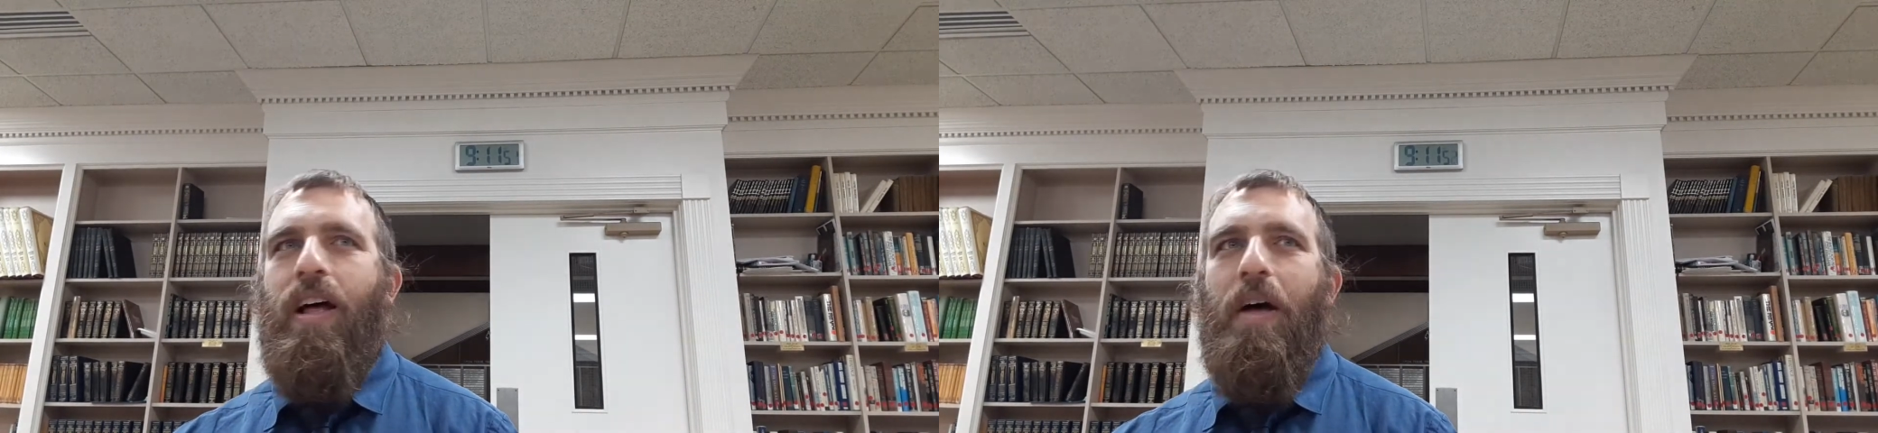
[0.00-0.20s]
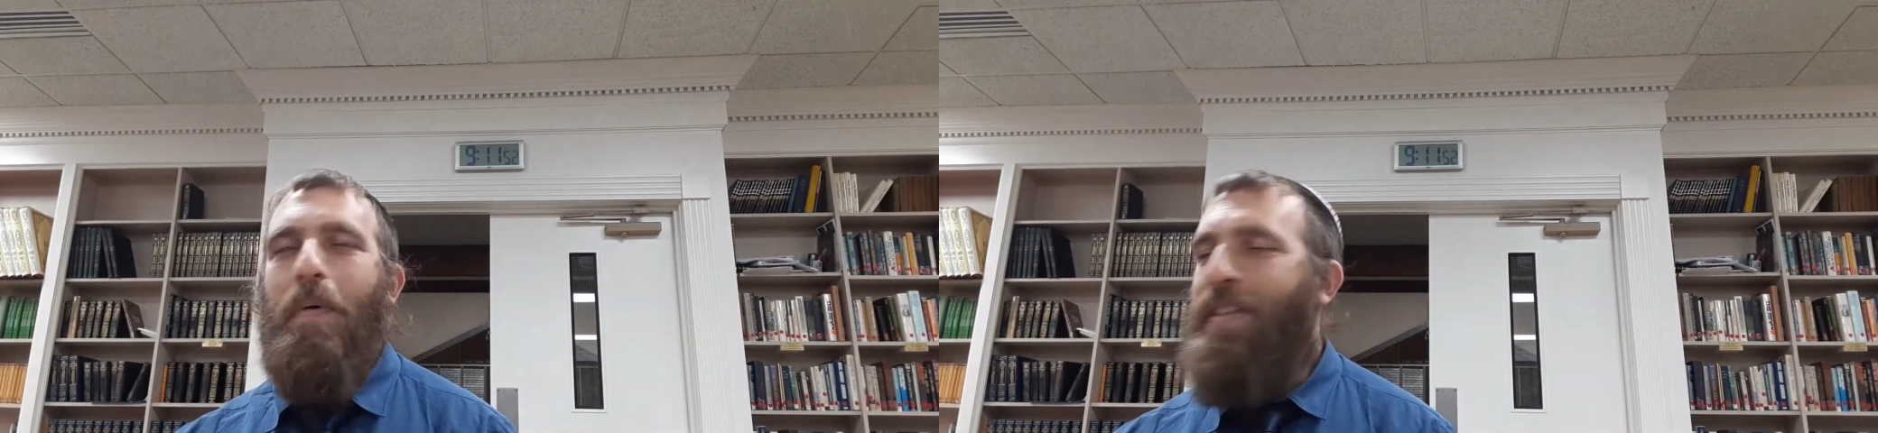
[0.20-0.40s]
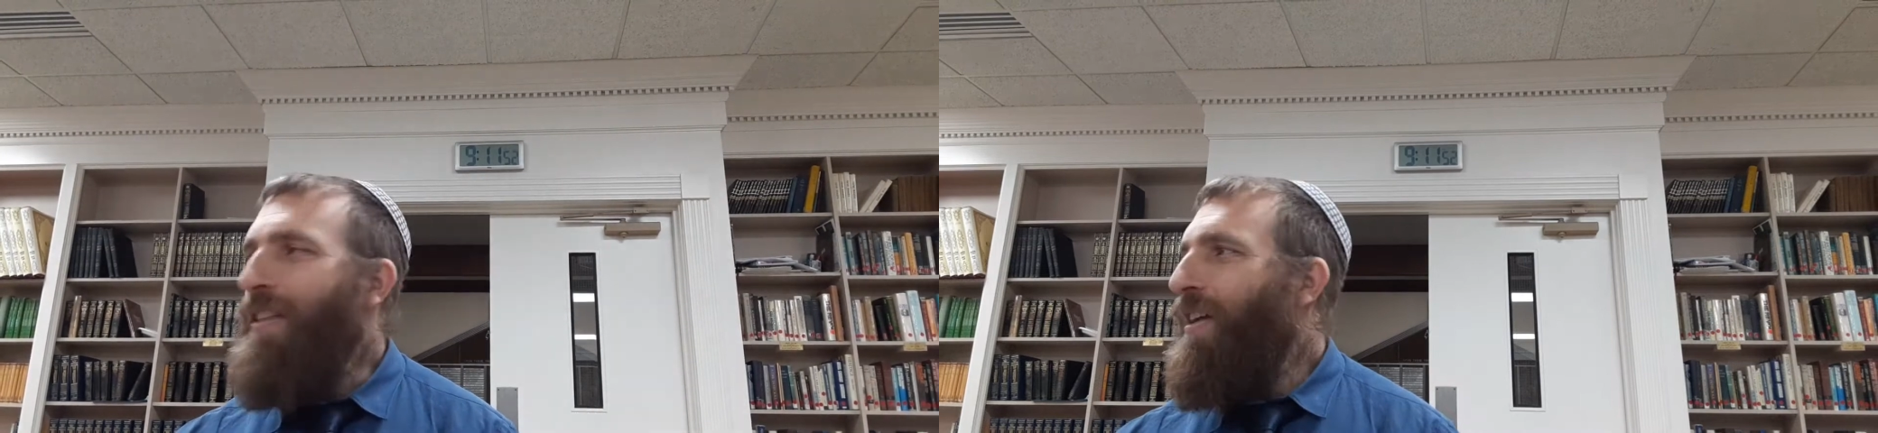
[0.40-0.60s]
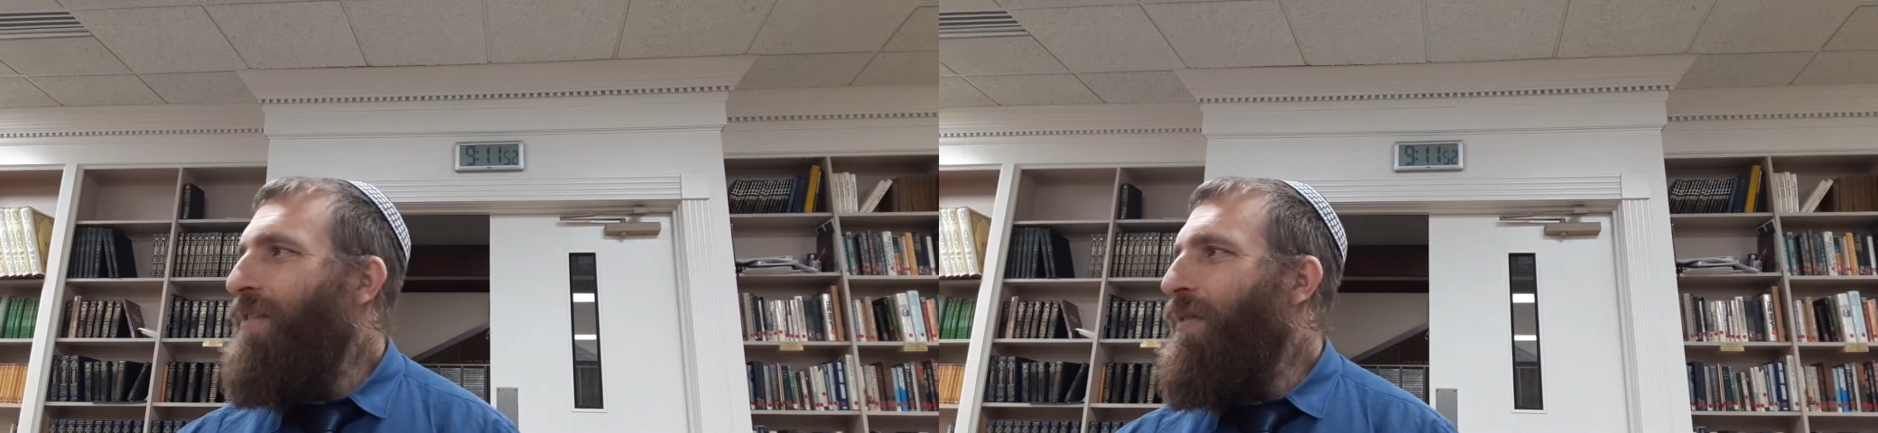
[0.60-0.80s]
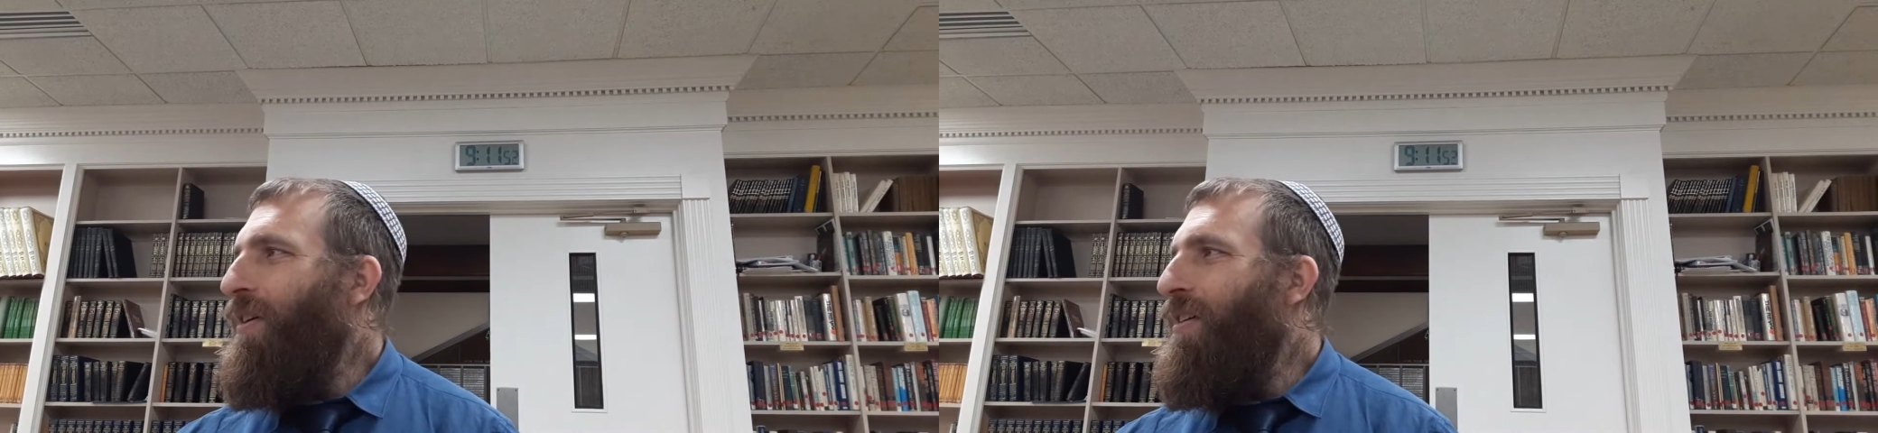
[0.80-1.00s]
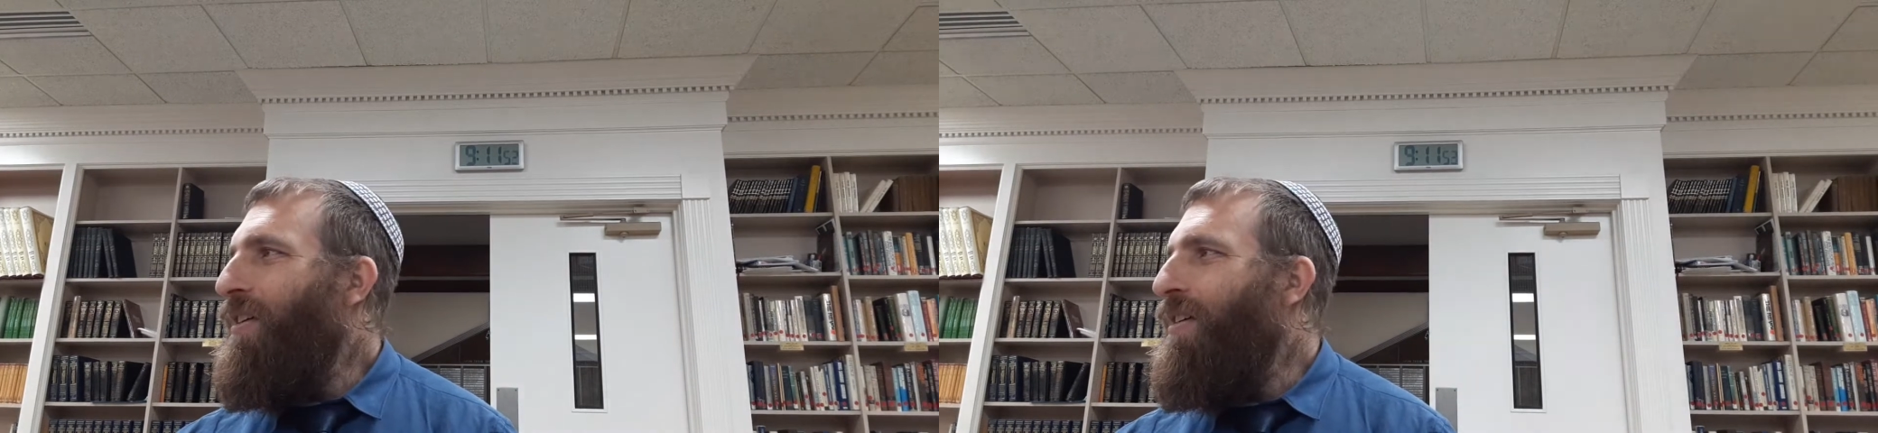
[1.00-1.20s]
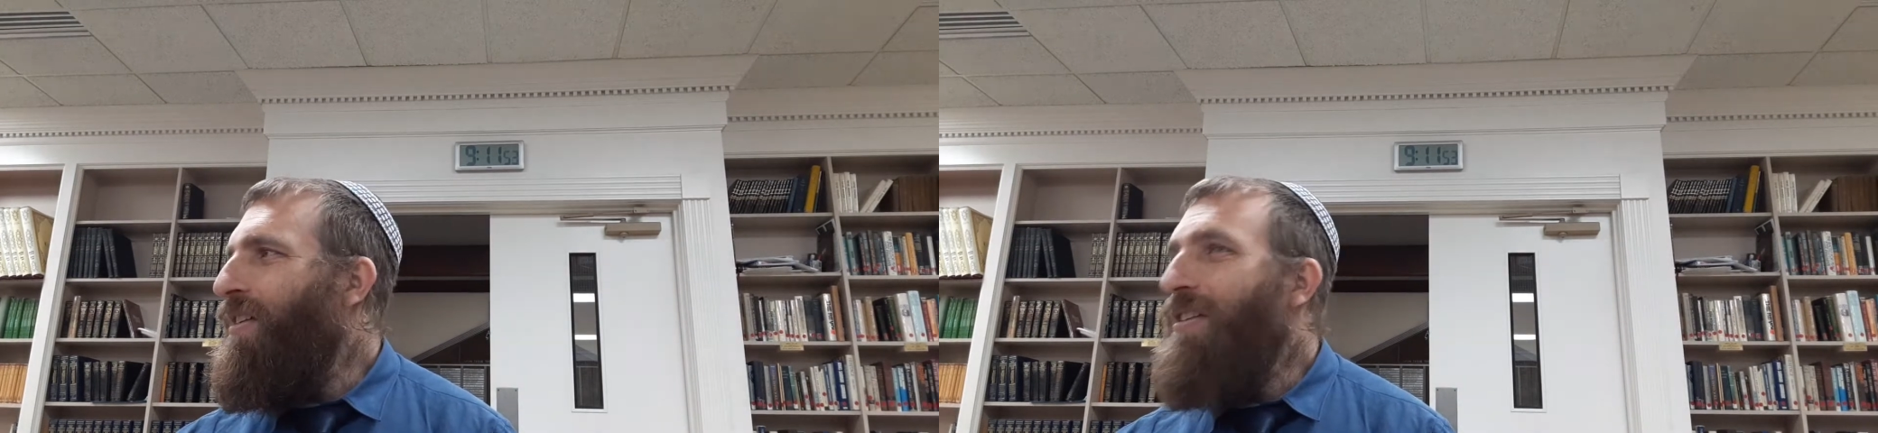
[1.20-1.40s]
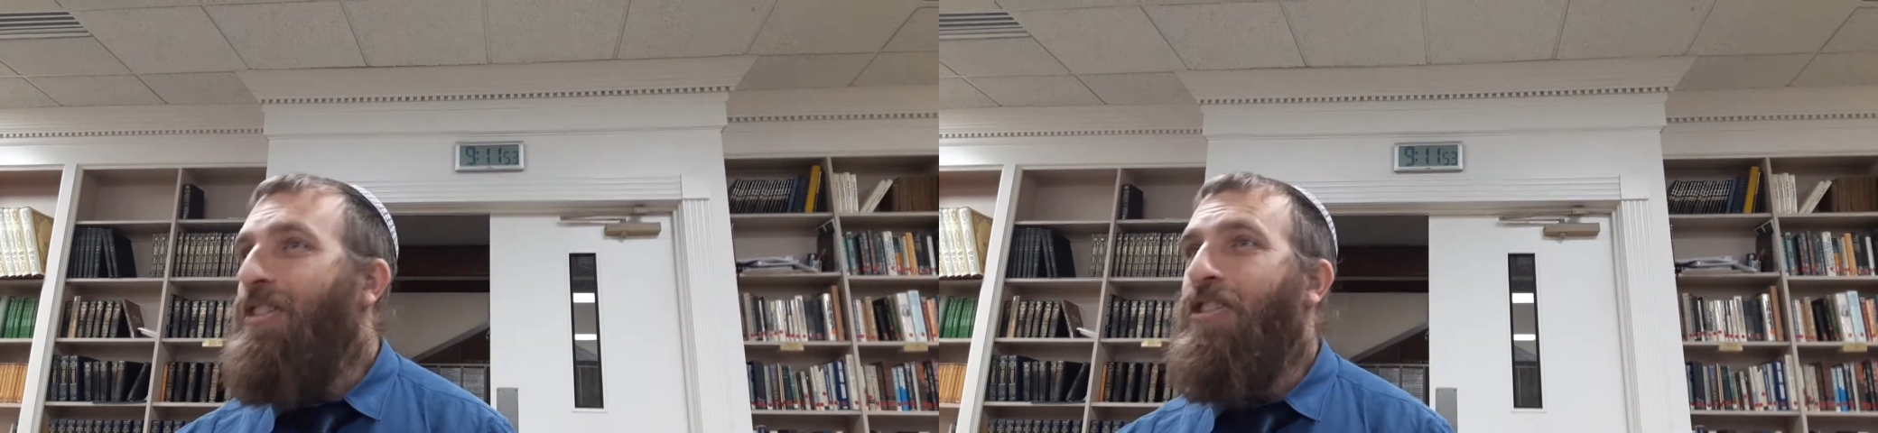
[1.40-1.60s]
Once again,
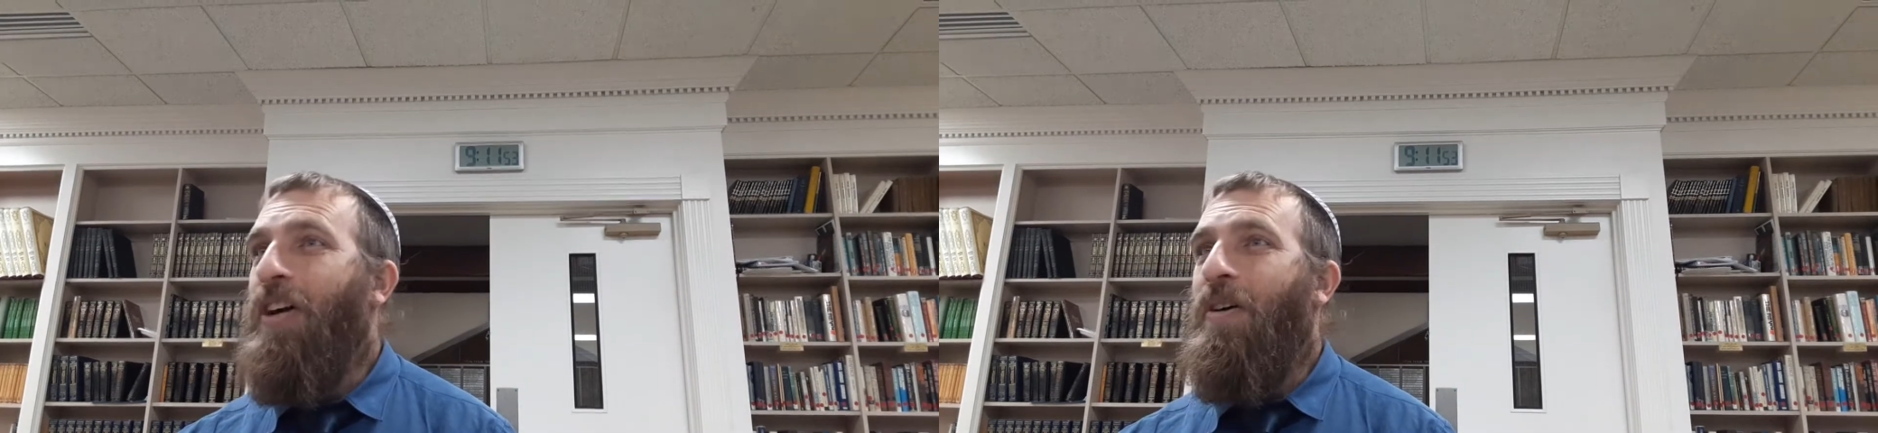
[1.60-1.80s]
Yishar